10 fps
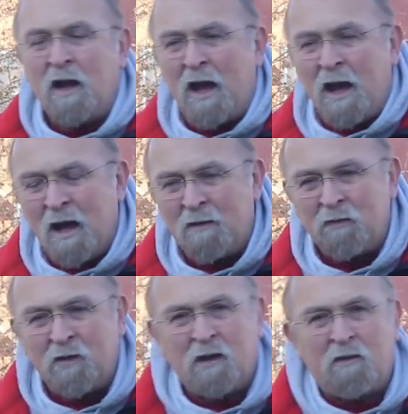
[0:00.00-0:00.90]
and
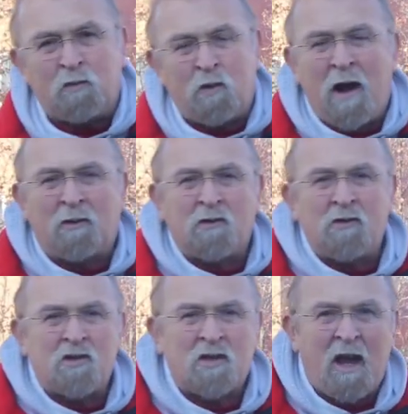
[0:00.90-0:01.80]
Proctor
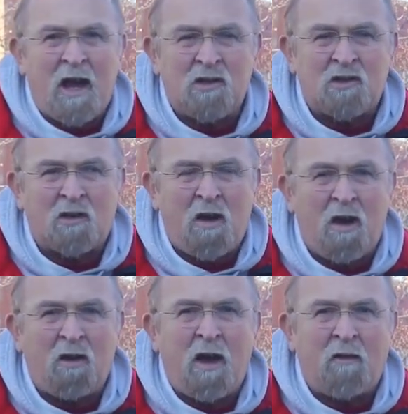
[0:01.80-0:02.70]
decides to
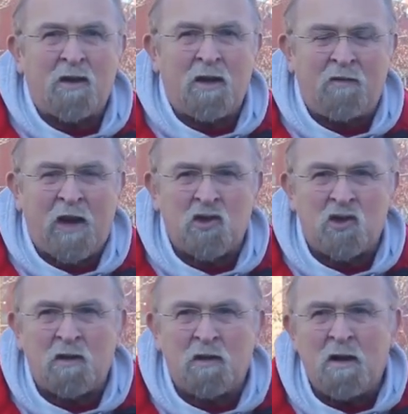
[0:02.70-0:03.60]
call off the
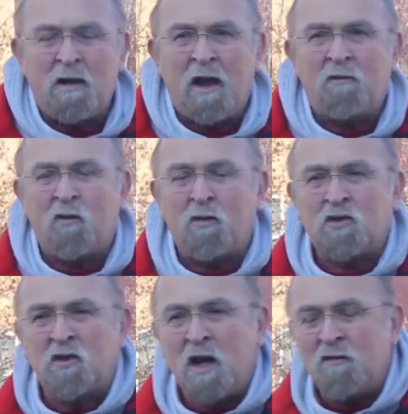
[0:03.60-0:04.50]
invasion, and Fort
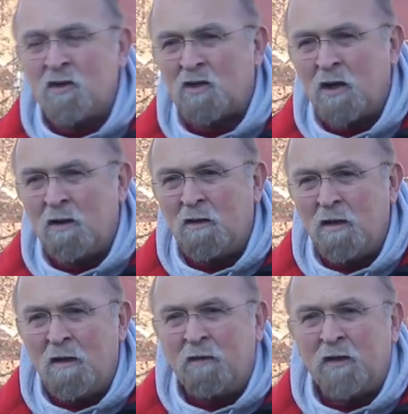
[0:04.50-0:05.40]
Stephenson
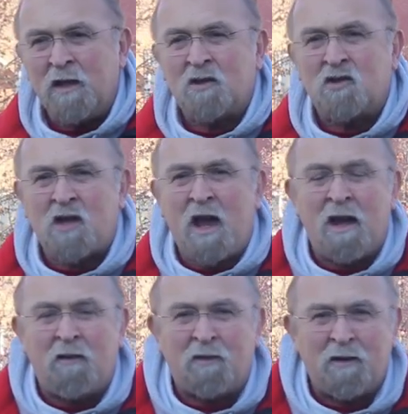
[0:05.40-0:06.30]
is
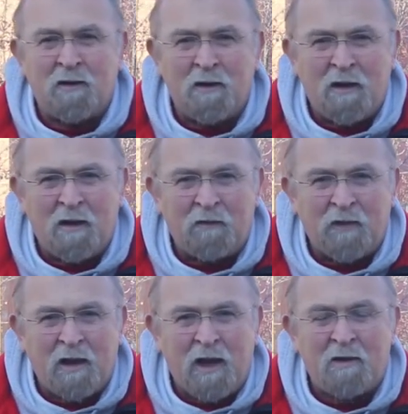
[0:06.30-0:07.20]
saved.
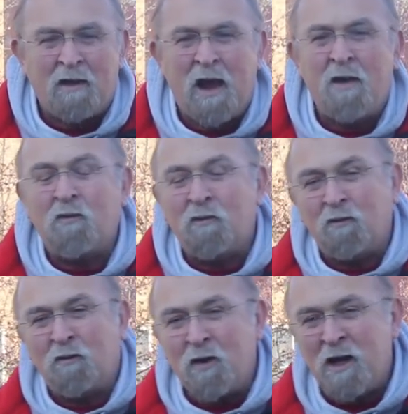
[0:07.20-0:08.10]
And then,
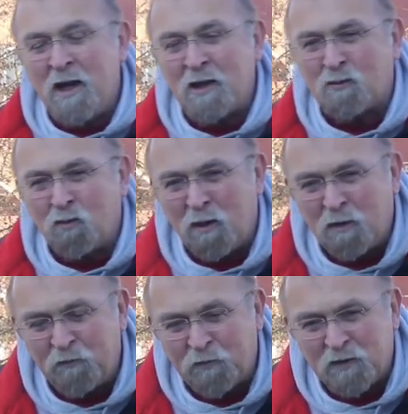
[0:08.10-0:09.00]
when he gets
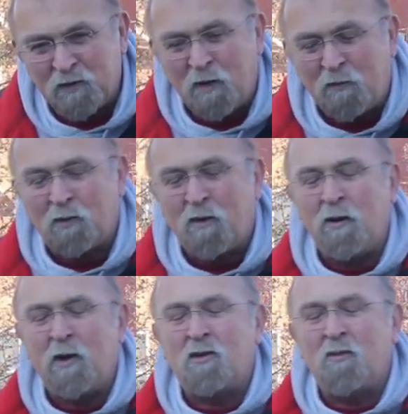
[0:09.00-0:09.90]
word, General
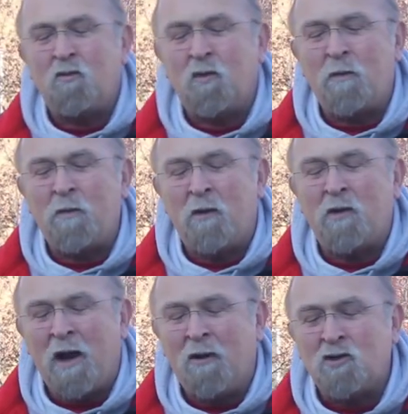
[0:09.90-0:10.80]
Croghan, to William
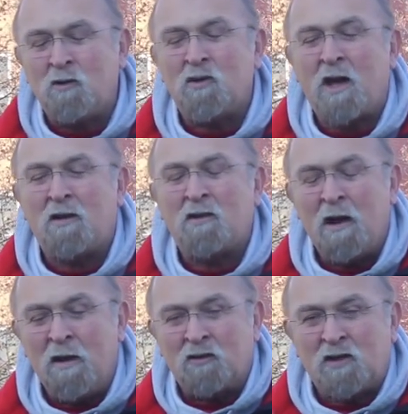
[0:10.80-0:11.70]
Henry Harrison, who was
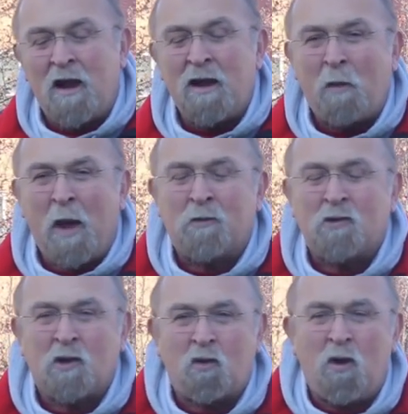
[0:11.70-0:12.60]
signing
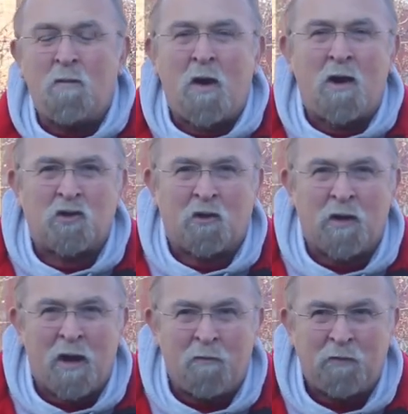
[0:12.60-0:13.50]
papers that court-martial
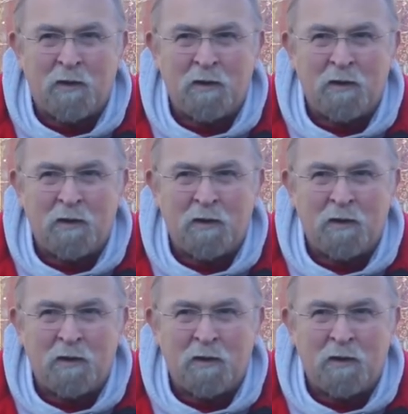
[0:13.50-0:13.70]
him,